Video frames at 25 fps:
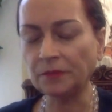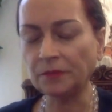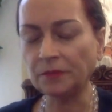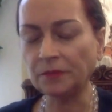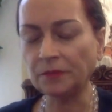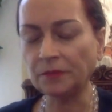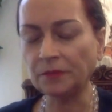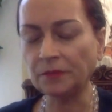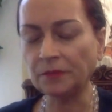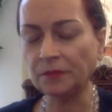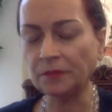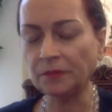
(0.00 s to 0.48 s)

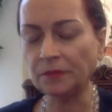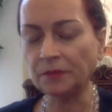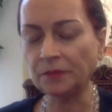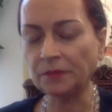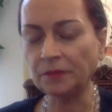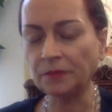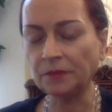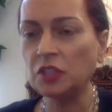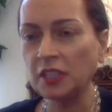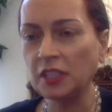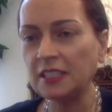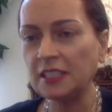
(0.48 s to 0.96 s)

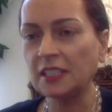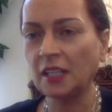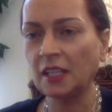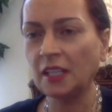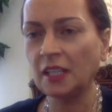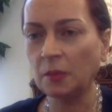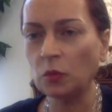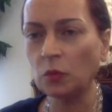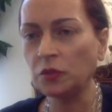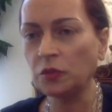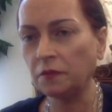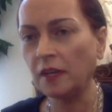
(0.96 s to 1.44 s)
consume
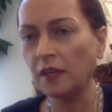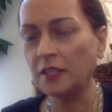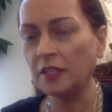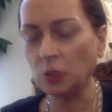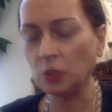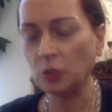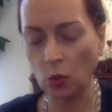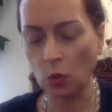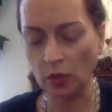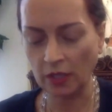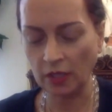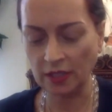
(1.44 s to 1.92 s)
genetically
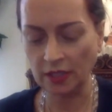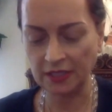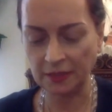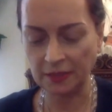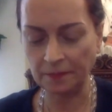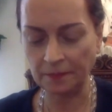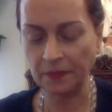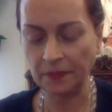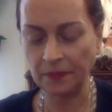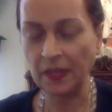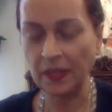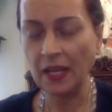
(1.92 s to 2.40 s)
modified
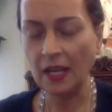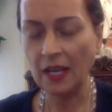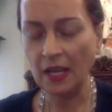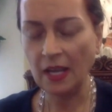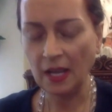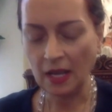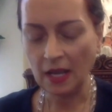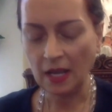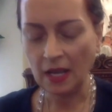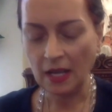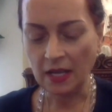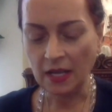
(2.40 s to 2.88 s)
organism.
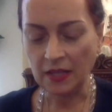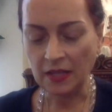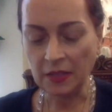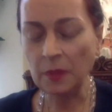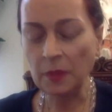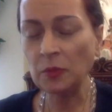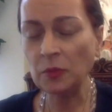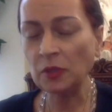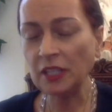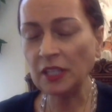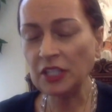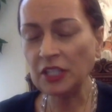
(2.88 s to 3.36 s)

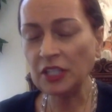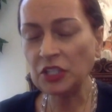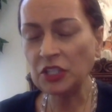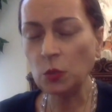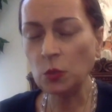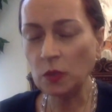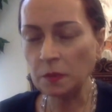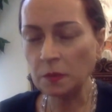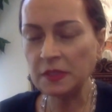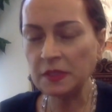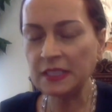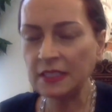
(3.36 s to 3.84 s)
The
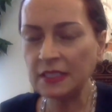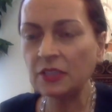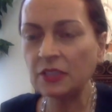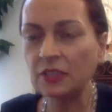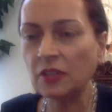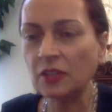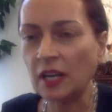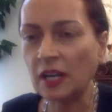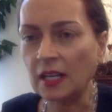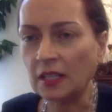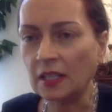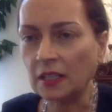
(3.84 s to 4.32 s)
population will be
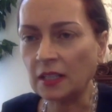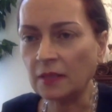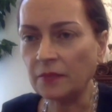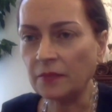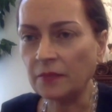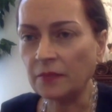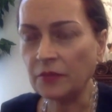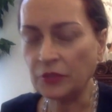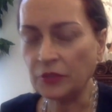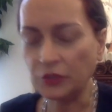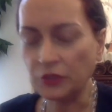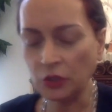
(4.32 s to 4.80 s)
sterile.
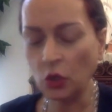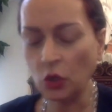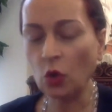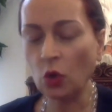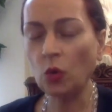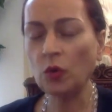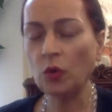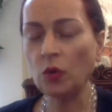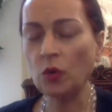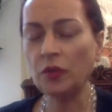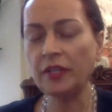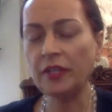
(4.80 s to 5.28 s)

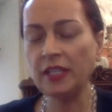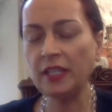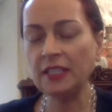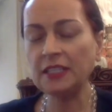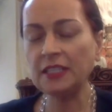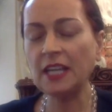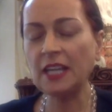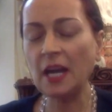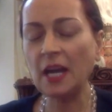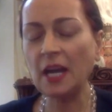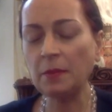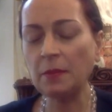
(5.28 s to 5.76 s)
So the
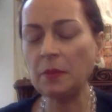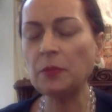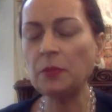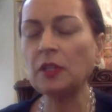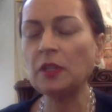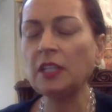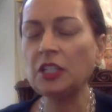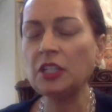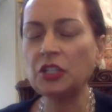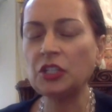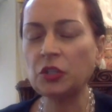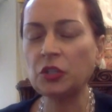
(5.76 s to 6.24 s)
entire
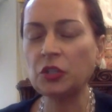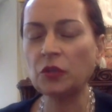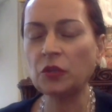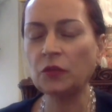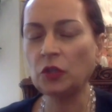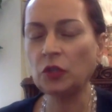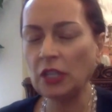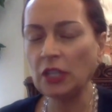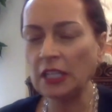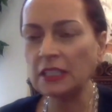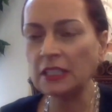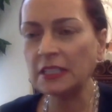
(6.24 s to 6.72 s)
population of the
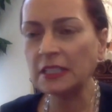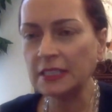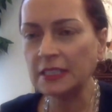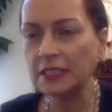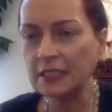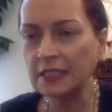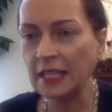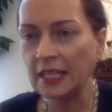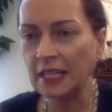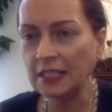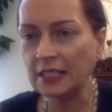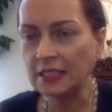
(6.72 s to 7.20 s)
United
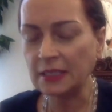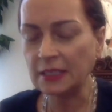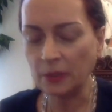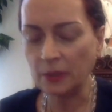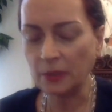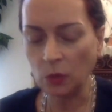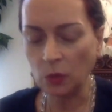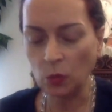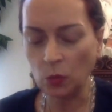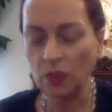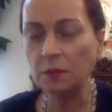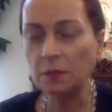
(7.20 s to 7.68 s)
States
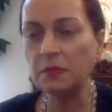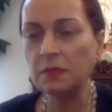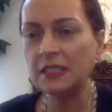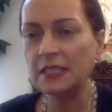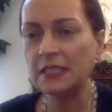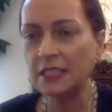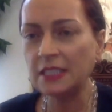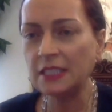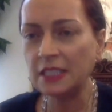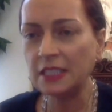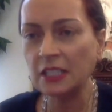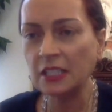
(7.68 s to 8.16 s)
will be
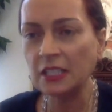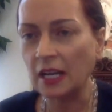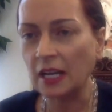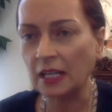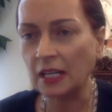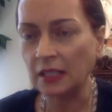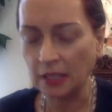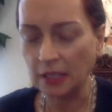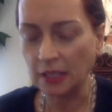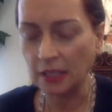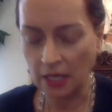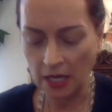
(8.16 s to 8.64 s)

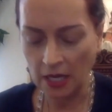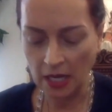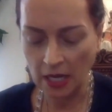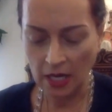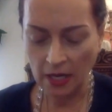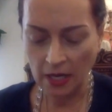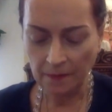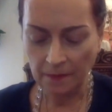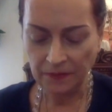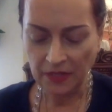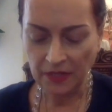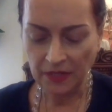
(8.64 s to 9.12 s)
sterile.
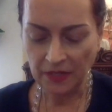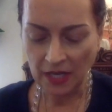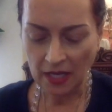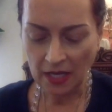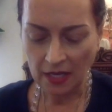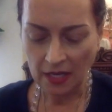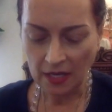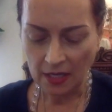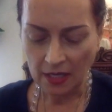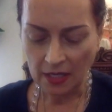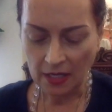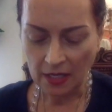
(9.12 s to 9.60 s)

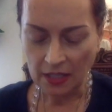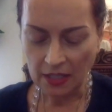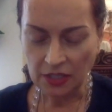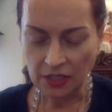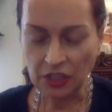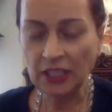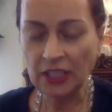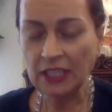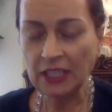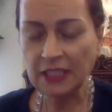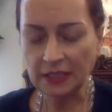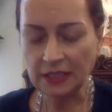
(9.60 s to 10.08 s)

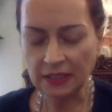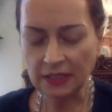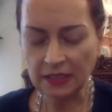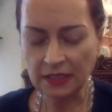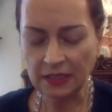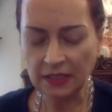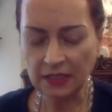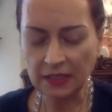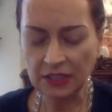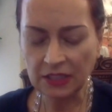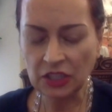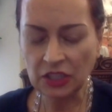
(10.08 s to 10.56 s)

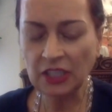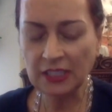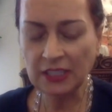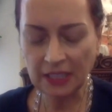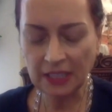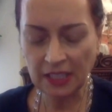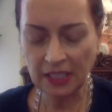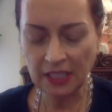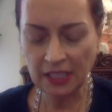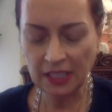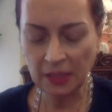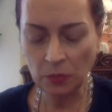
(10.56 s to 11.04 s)

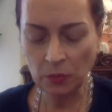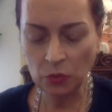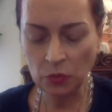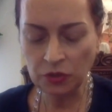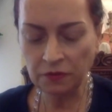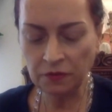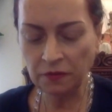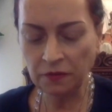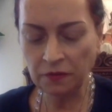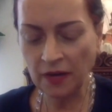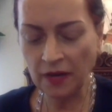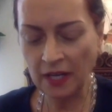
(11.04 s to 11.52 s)
Genetically
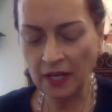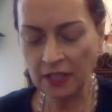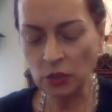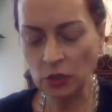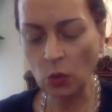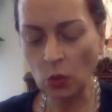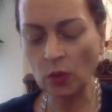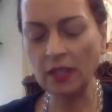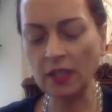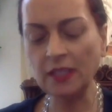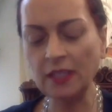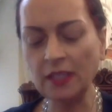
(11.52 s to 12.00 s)
modified
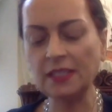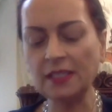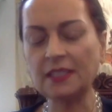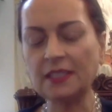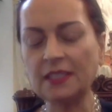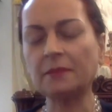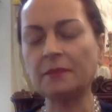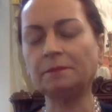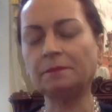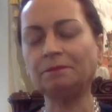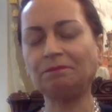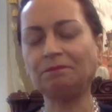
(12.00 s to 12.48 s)

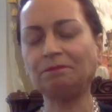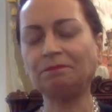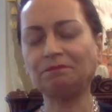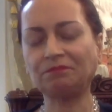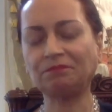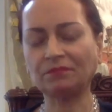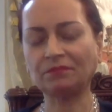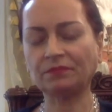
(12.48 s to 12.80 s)
organisms,